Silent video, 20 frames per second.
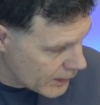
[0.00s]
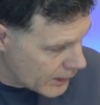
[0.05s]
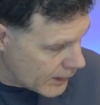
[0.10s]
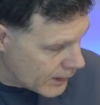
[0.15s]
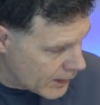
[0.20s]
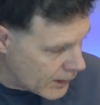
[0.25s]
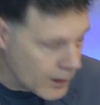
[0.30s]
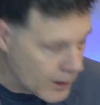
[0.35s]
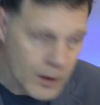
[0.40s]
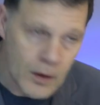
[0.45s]

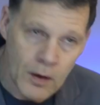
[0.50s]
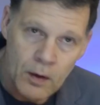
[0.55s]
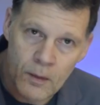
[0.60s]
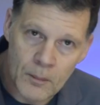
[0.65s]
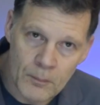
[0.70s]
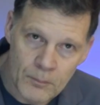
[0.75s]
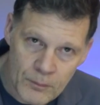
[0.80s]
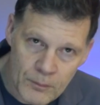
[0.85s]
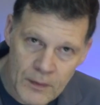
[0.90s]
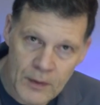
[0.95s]

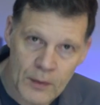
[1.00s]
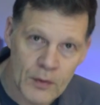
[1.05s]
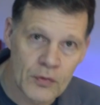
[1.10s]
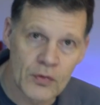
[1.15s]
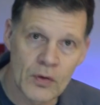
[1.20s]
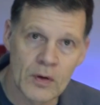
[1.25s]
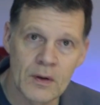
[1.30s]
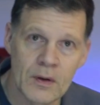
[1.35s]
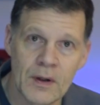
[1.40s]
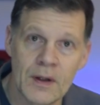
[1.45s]
There
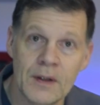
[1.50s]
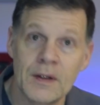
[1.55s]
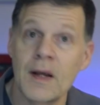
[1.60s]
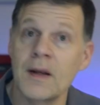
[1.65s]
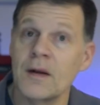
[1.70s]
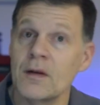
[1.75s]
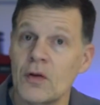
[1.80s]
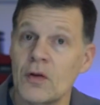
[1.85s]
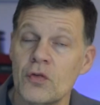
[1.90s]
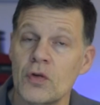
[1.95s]
is a
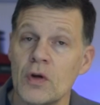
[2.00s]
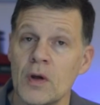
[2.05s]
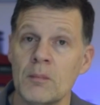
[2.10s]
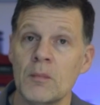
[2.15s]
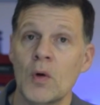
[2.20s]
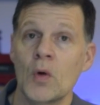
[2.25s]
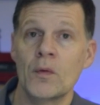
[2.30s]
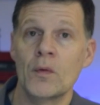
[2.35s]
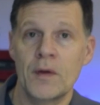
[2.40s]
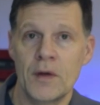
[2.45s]
night listening
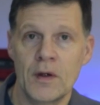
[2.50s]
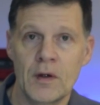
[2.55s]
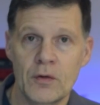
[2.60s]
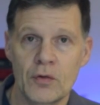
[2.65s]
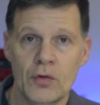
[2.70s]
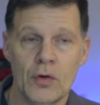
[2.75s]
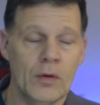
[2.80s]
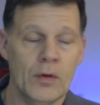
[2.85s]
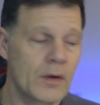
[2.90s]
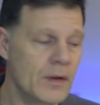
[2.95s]
mode that you can
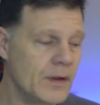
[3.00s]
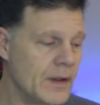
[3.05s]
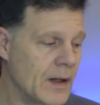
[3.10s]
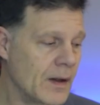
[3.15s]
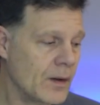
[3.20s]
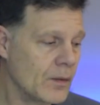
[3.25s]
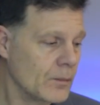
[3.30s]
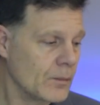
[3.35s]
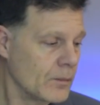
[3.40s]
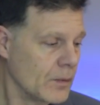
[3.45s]
turn it
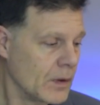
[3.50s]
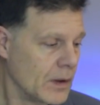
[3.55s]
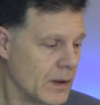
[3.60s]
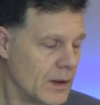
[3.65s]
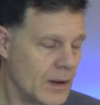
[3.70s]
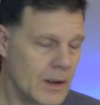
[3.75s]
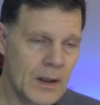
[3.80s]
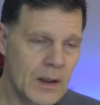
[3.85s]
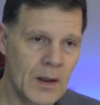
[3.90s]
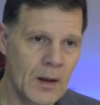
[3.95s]
down.
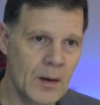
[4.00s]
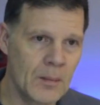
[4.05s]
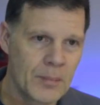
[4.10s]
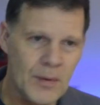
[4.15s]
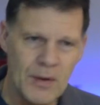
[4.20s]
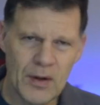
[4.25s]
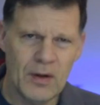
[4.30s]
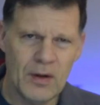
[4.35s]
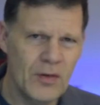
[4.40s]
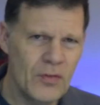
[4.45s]

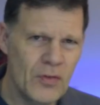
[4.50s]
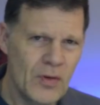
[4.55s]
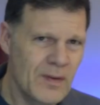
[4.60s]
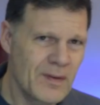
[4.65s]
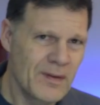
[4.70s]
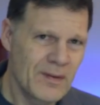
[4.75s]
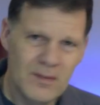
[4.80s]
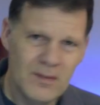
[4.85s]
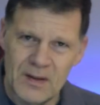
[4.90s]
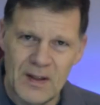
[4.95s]
But honestly,
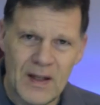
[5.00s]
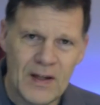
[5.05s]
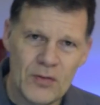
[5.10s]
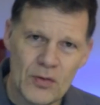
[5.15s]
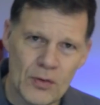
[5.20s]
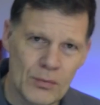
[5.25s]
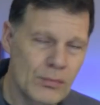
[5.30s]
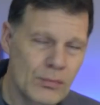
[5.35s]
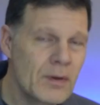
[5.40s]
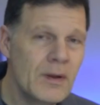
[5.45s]
the
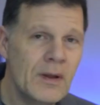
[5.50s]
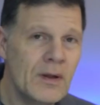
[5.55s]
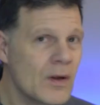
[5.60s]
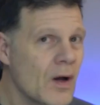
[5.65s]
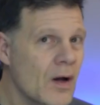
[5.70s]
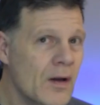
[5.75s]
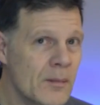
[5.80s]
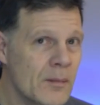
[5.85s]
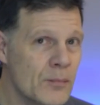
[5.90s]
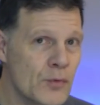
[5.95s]
lights are really
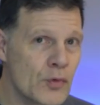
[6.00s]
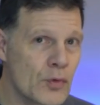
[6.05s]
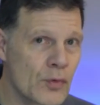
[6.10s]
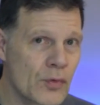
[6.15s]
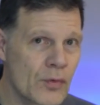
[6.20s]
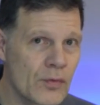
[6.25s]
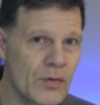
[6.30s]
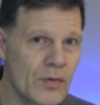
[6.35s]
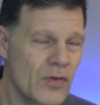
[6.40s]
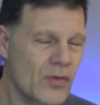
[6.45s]
not
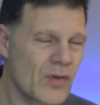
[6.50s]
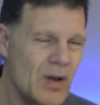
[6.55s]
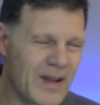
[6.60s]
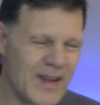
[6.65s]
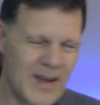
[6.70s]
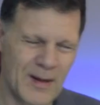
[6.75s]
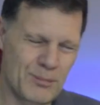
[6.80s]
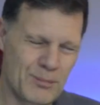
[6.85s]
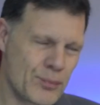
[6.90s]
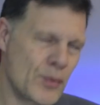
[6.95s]
obtrusive. It's not
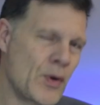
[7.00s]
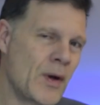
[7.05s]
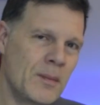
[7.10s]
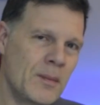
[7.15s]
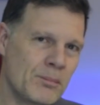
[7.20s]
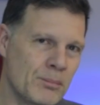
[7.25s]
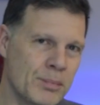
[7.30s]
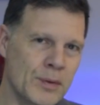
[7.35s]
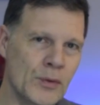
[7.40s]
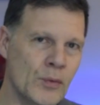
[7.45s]
like
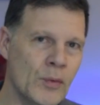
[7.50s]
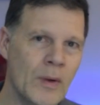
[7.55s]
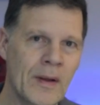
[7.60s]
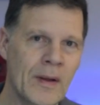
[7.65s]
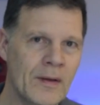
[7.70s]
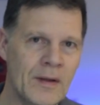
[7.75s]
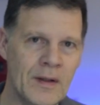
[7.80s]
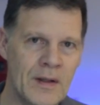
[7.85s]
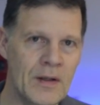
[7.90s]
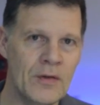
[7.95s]
bright blue
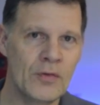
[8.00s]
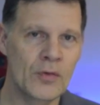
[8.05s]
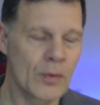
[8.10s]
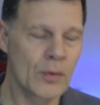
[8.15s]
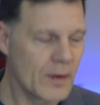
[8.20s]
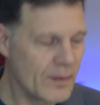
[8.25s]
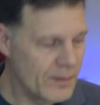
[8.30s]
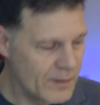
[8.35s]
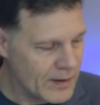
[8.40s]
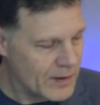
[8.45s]
LEDs or
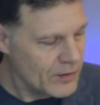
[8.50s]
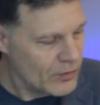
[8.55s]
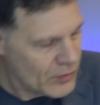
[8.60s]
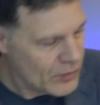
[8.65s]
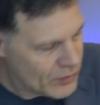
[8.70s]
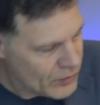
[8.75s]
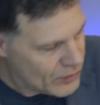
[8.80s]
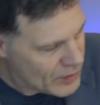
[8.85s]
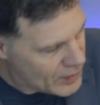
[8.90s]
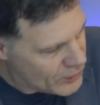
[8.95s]
anything. It's
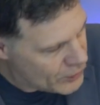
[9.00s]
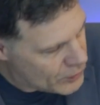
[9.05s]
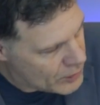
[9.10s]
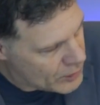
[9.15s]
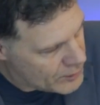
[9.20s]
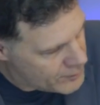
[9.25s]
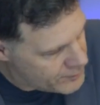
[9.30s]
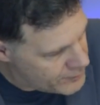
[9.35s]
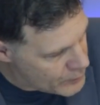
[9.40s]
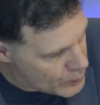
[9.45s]
just nice and
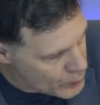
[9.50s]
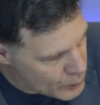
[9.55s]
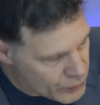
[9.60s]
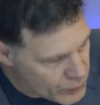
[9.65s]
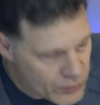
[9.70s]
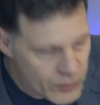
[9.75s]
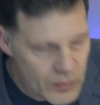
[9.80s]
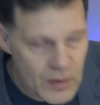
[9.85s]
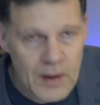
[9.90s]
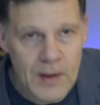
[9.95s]

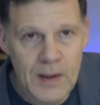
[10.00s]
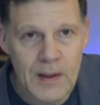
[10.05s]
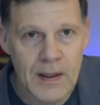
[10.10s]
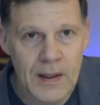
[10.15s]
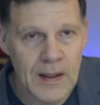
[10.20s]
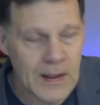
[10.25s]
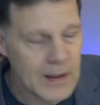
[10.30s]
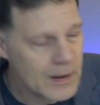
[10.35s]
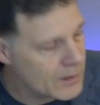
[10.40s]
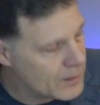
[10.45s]
diffuse,
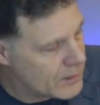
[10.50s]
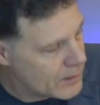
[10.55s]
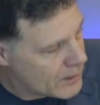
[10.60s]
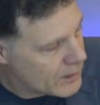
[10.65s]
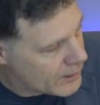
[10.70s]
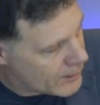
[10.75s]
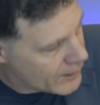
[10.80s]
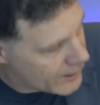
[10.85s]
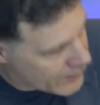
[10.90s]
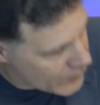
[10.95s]
and
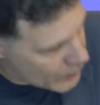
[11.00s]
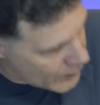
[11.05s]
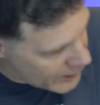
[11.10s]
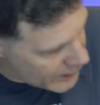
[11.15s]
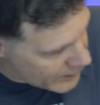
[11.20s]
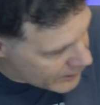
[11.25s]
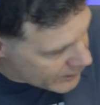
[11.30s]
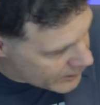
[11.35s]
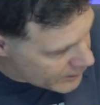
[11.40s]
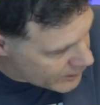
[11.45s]
I like the
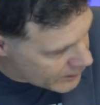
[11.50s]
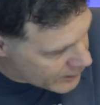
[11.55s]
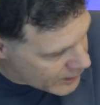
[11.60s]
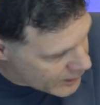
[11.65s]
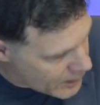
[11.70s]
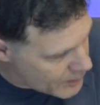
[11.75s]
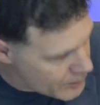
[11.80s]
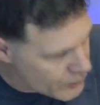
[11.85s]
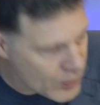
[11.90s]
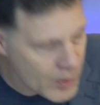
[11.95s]
way that it
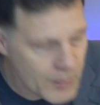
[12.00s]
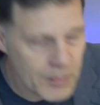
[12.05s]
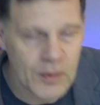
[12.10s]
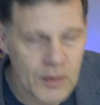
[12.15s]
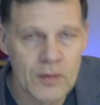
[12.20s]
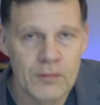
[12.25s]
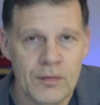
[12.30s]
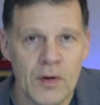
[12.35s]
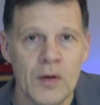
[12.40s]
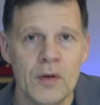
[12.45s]
comes up
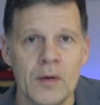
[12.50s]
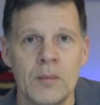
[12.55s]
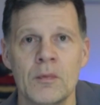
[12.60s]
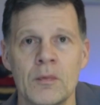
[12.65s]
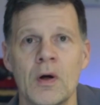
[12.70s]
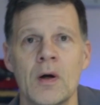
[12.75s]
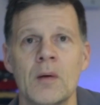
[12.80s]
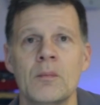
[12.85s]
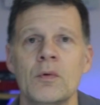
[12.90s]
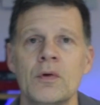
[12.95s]
on the volume
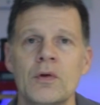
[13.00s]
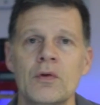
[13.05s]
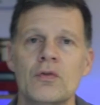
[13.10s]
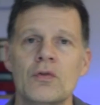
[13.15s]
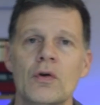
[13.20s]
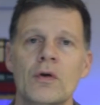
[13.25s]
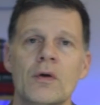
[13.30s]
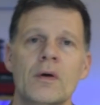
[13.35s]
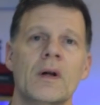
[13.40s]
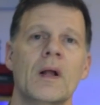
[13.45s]
knob when you
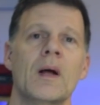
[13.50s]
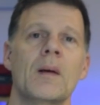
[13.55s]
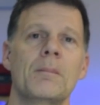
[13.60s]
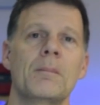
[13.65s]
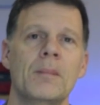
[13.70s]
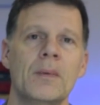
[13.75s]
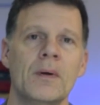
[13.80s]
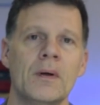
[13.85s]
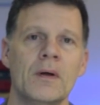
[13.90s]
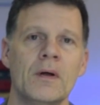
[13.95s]
turn it
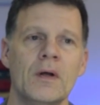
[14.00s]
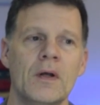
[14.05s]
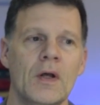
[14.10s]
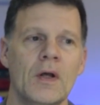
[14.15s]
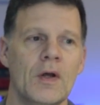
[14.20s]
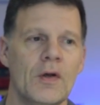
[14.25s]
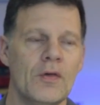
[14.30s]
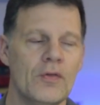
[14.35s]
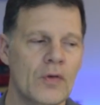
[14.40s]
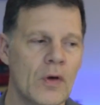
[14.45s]
up.
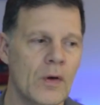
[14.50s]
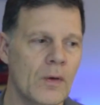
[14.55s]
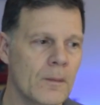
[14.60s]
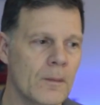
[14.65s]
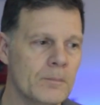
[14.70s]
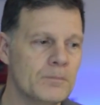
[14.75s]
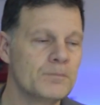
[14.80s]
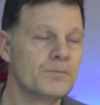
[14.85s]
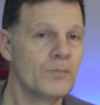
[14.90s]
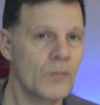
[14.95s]

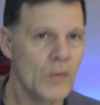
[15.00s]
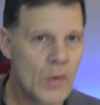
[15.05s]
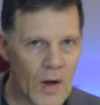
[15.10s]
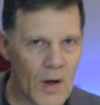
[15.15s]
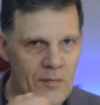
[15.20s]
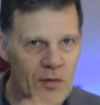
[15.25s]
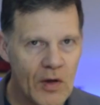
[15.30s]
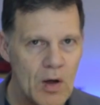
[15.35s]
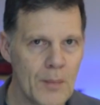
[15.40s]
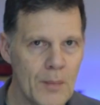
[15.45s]
So you
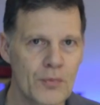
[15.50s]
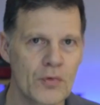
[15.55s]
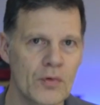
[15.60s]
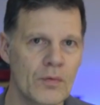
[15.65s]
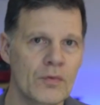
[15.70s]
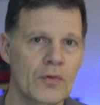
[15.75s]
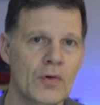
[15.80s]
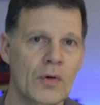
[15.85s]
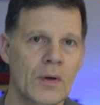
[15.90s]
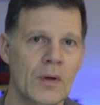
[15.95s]
have the option
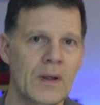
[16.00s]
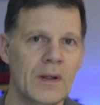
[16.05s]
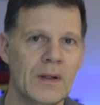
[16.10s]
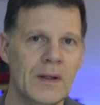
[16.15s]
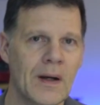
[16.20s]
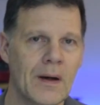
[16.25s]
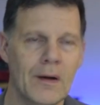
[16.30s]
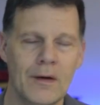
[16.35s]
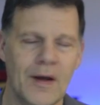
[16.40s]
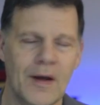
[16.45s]
of turning it
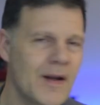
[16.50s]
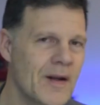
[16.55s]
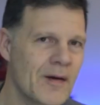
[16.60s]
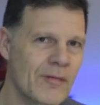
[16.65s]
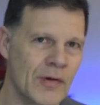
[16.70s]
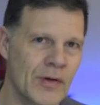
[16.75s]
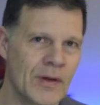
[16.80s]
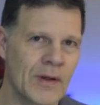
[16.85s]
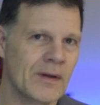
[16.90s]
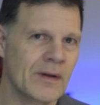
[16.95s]
down. I
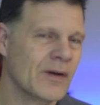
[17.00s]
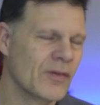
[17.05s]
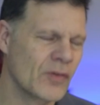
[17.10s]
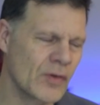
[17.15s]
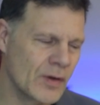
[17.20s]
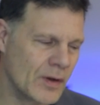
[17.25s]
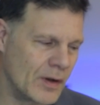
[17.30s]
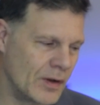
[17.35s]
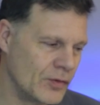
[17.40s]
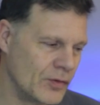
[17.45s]
never did because
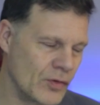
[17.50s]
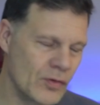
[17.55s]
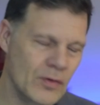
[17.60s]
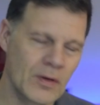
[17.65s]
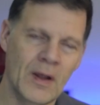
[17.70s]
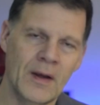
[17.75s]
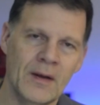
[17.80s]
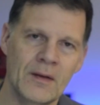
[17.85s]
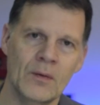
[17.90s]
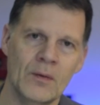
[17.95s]
I
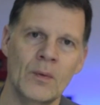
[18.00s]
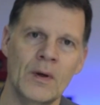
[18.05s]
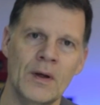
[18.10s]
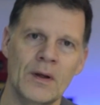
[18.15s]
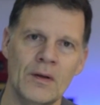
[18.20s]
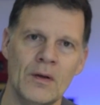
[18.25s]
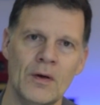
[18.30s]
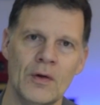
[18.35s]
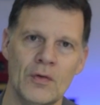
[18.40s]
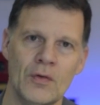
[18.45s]
just like the way
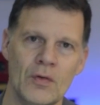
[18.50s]
it looks.